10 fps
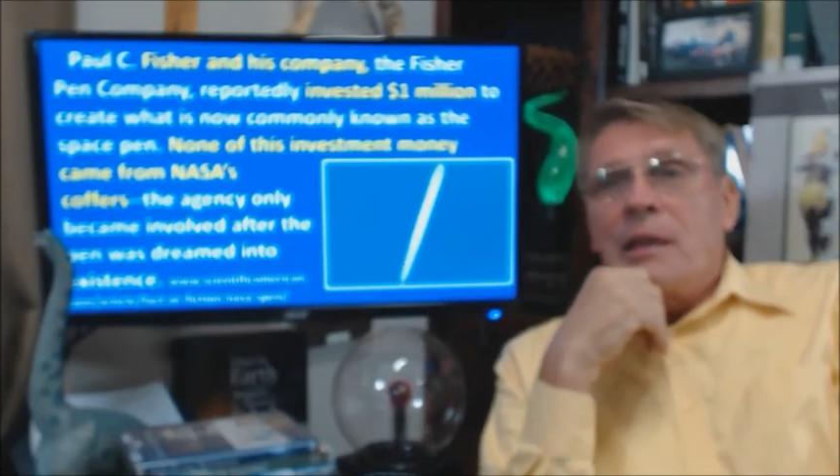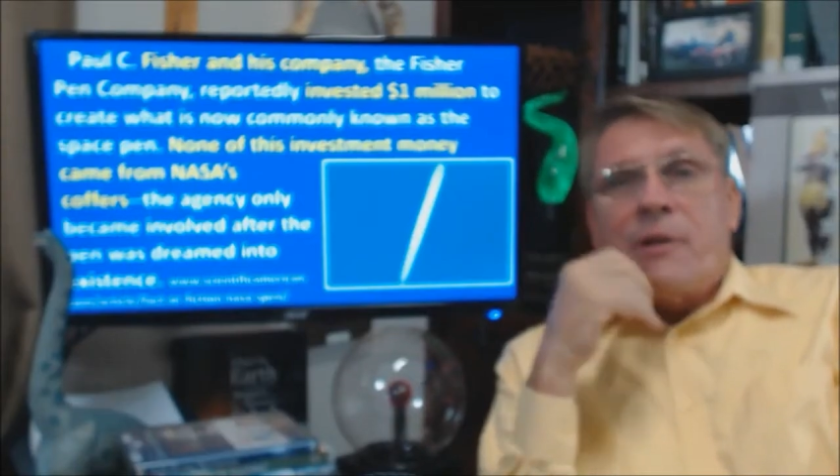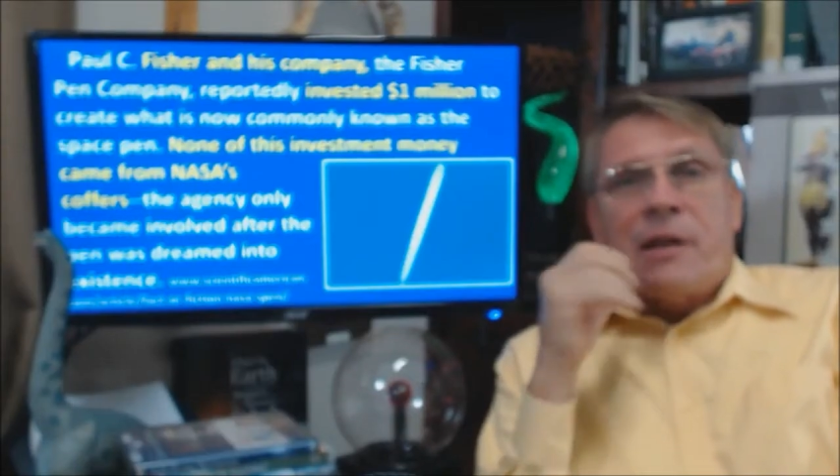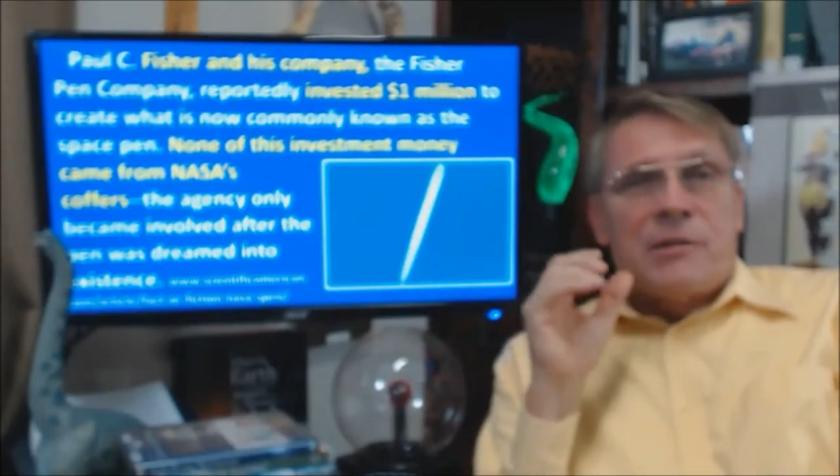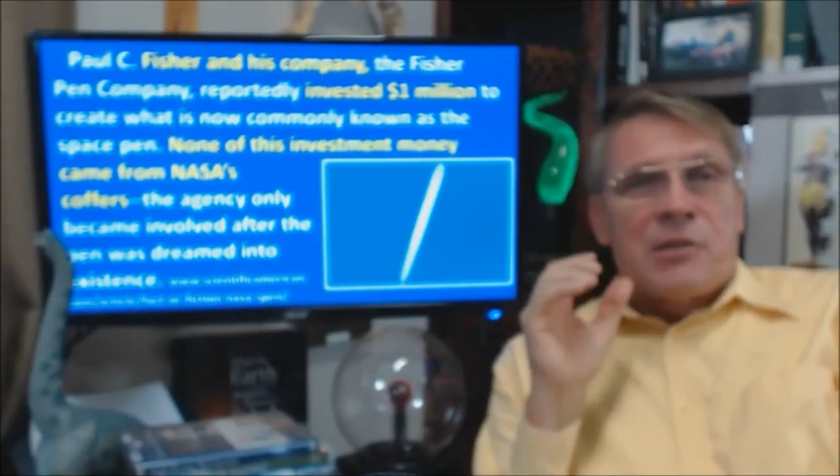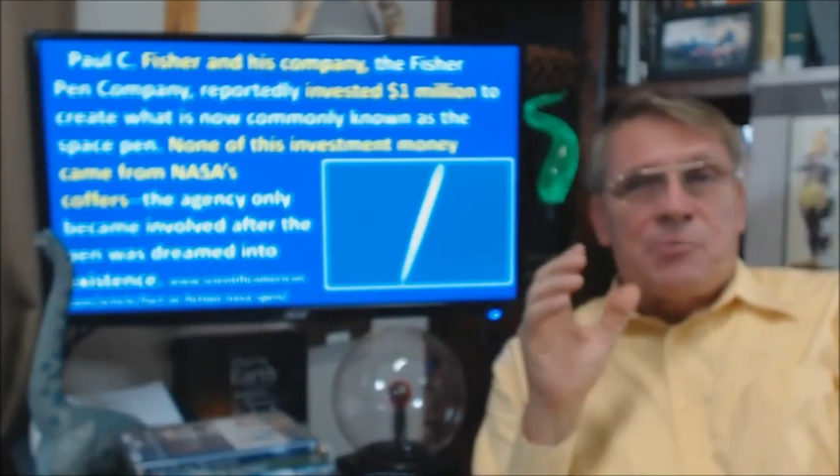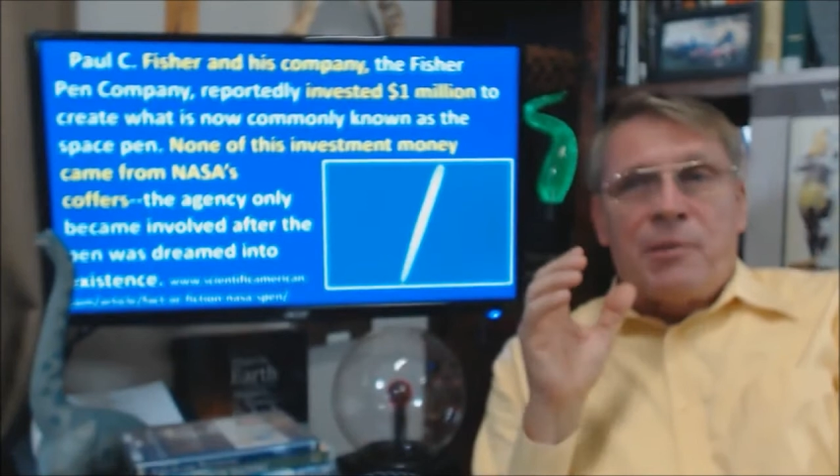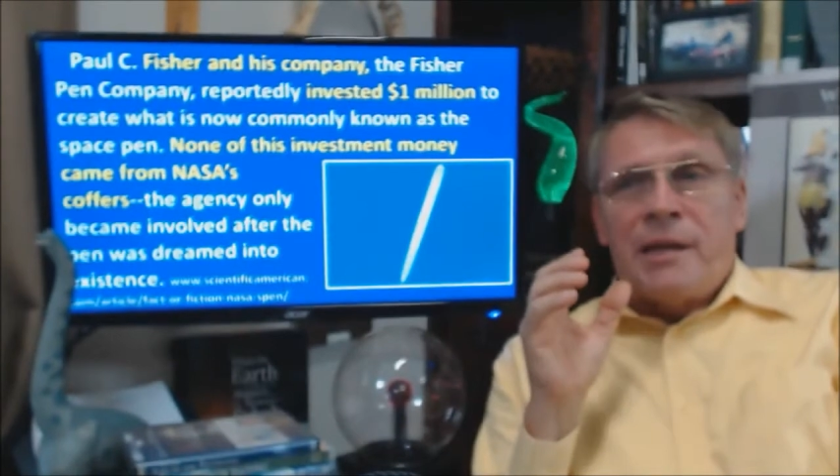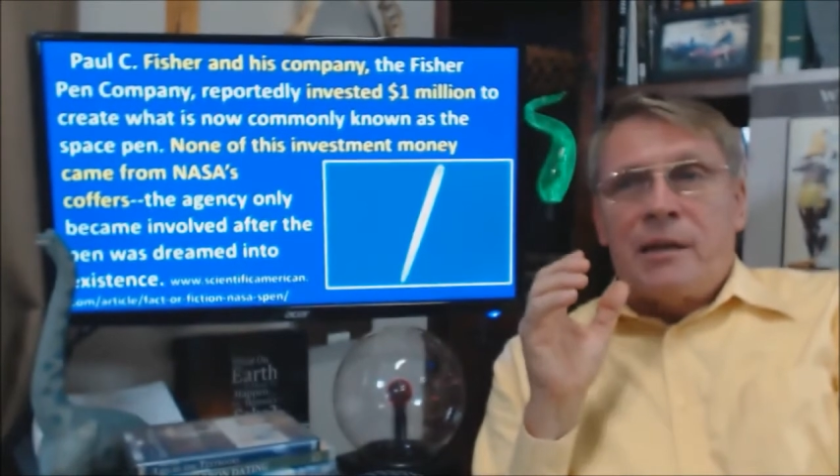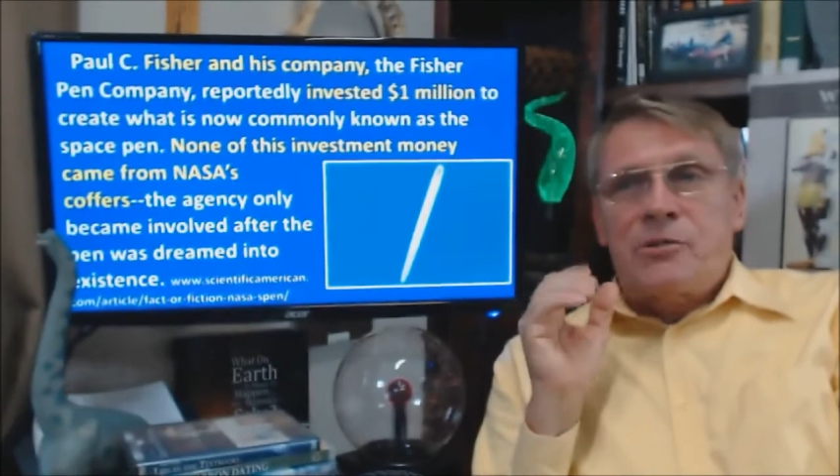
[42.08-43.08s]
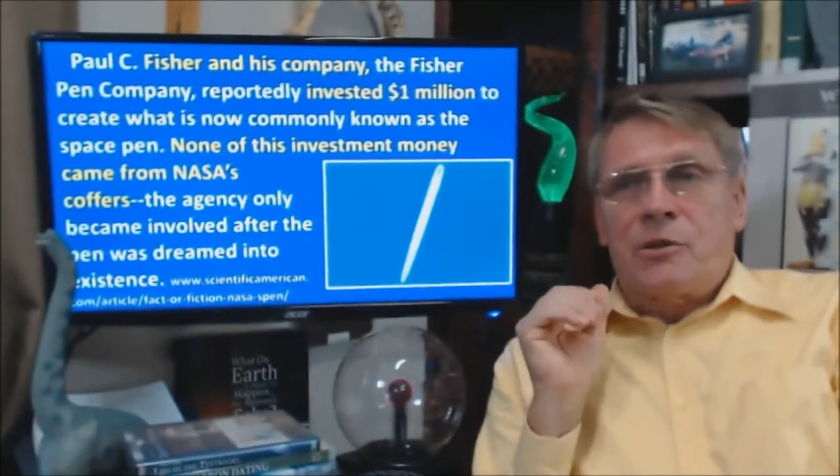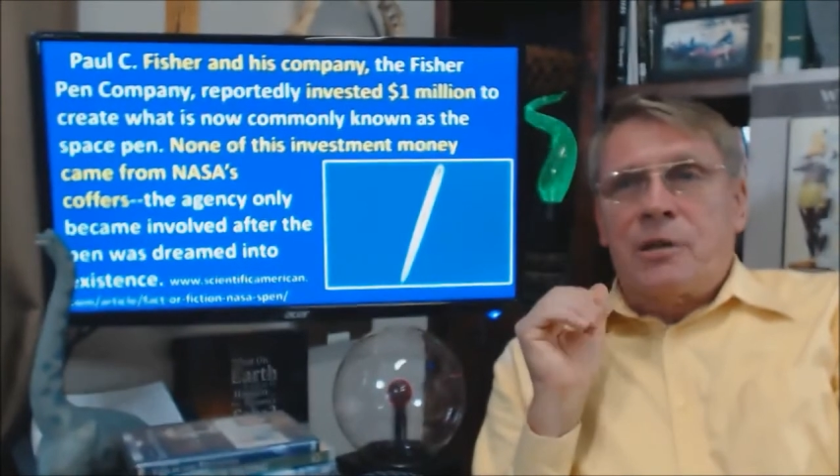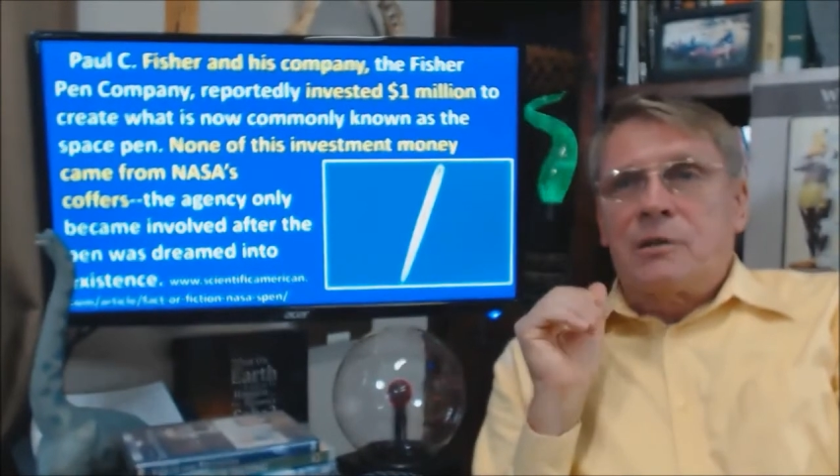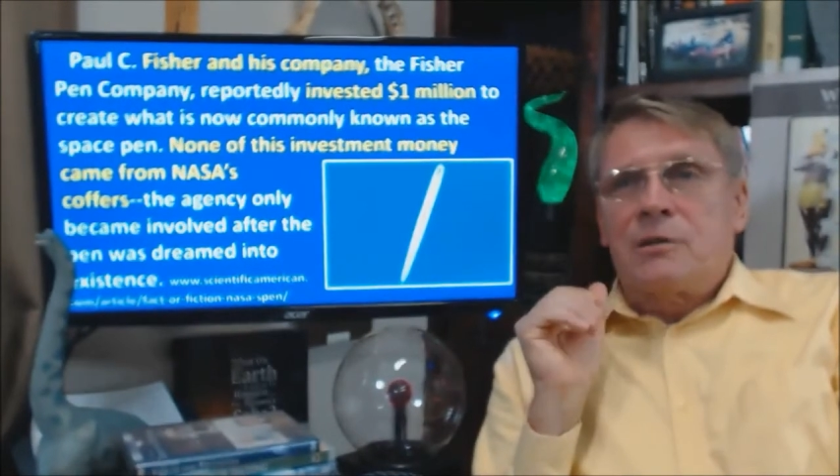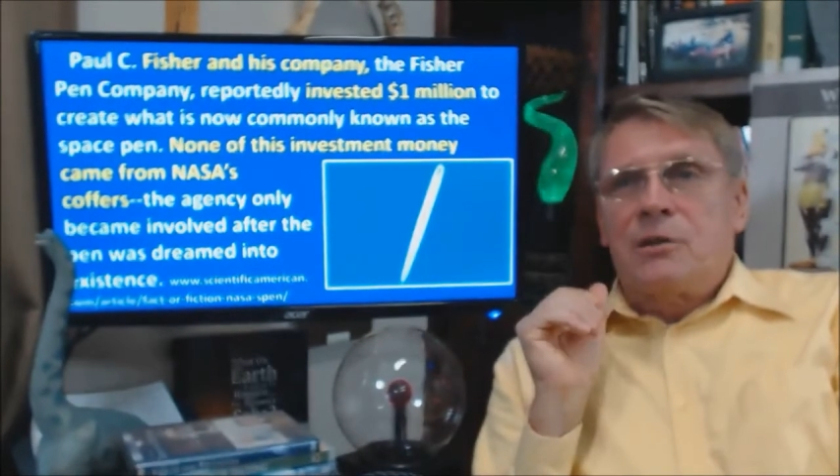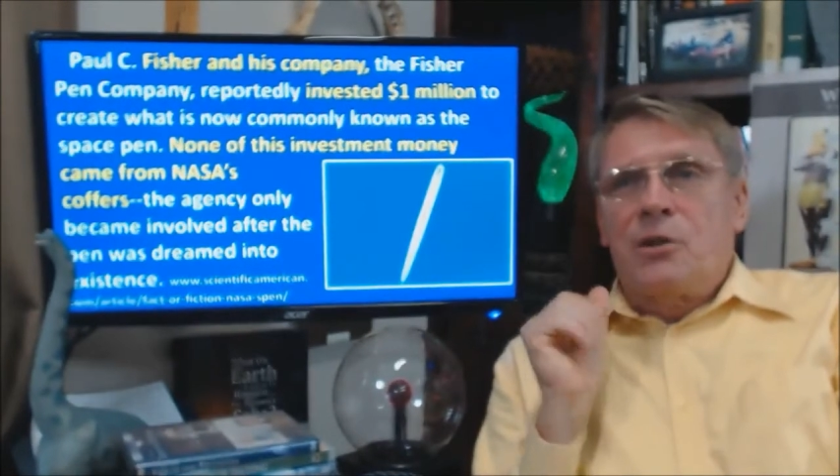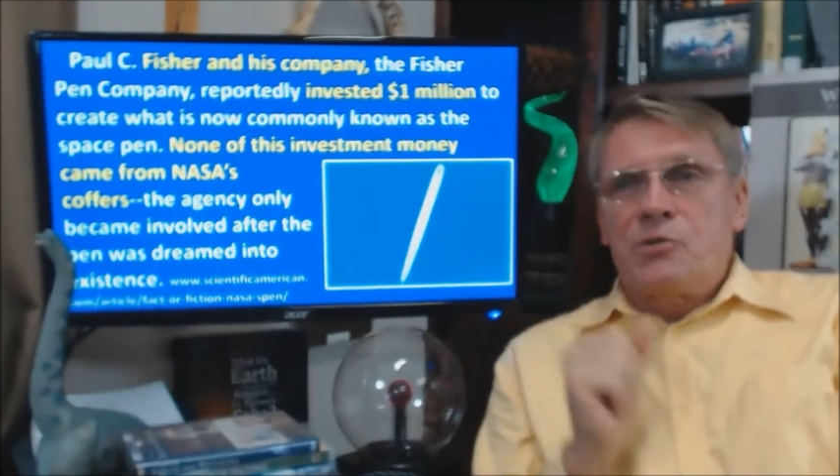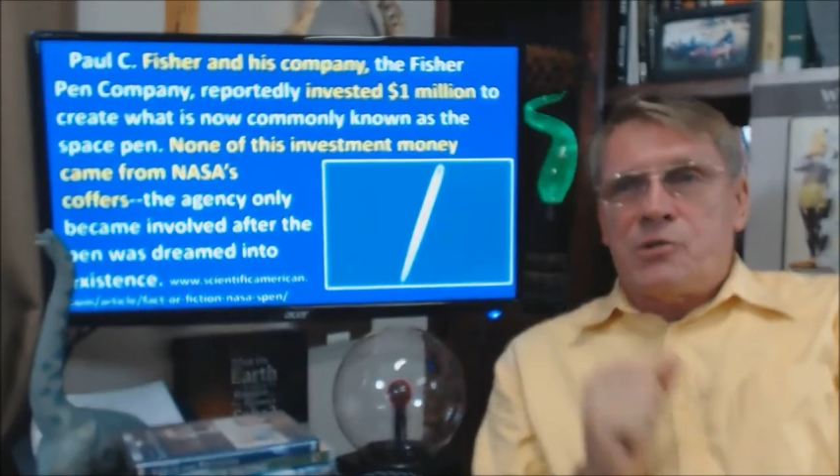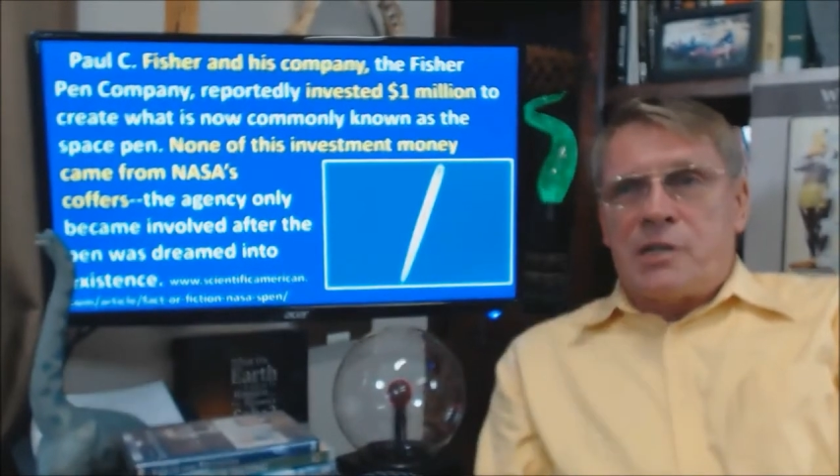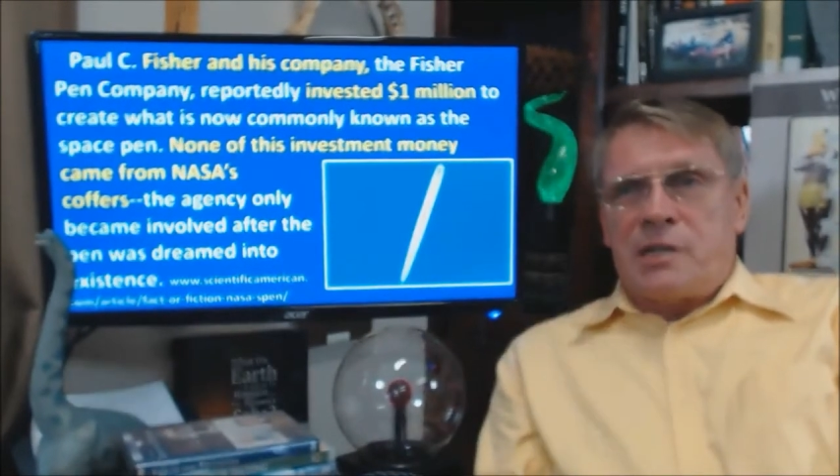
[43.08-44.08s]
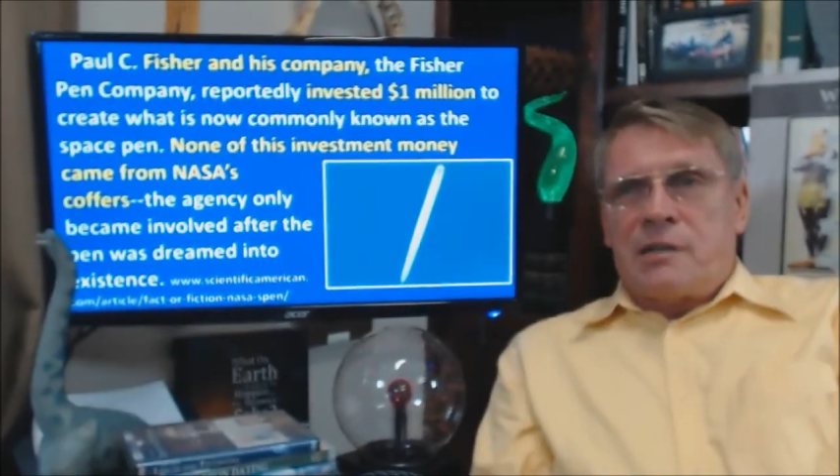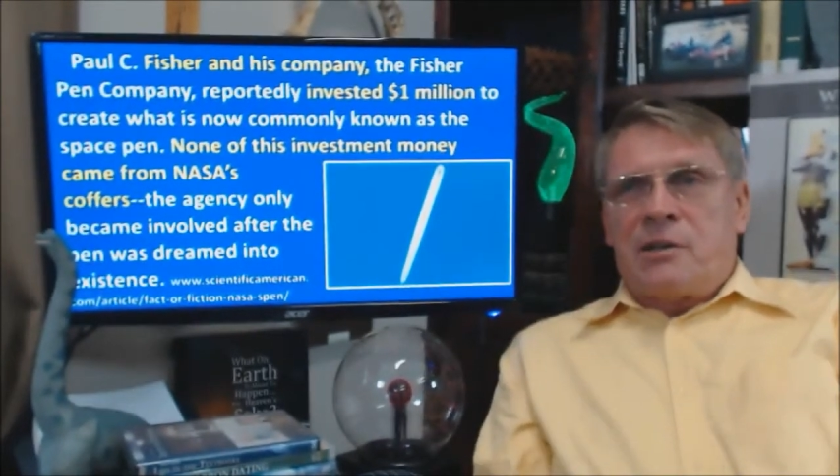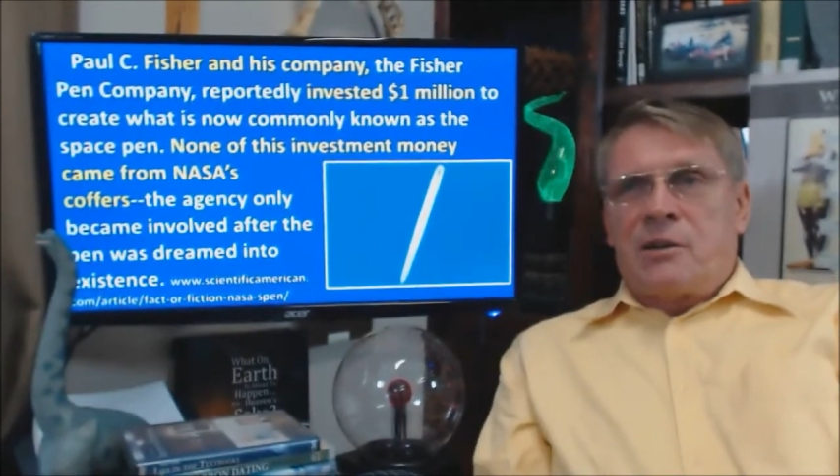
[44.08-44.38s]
they've got a display showing Lucy,